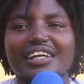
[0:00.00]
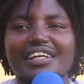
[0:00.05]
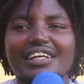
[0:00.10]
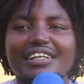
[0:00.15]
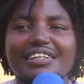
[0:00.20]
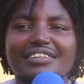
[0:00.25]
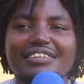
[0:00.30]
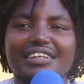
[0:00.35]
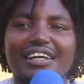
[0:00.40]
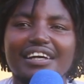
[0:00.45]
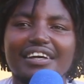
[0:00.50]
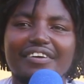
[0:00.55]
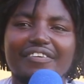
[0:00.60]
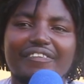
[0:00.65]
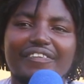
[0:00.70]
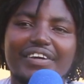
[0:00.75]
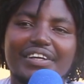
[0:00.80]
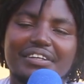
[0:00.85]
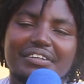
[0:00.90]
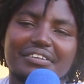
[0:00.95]
next
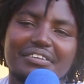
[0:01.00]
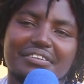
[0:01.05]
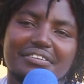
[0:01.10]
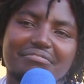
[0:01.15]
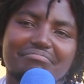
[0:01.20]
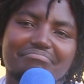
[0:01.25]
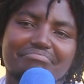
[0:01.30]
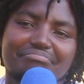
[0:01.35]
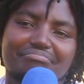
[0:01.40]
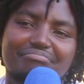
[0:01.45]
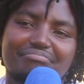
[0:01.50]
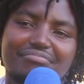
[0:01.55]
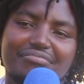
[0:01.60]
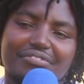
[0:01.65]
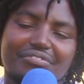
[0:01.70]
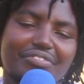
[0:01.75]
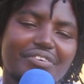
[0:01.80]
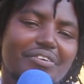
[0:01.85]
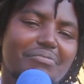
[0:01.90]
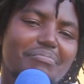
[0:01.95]
time, ariko
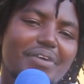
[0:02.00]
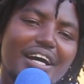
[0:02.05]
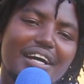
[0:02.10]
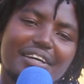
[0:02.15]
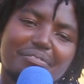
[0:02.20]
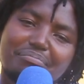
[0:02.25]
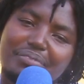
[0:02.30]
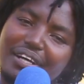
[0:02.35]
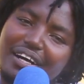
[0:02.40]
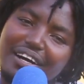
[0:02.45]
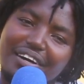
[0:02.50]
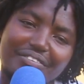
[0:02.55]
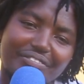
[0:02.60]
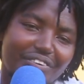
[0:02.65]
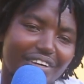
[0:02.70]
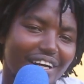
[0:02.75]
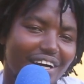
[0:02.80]
for my behalf I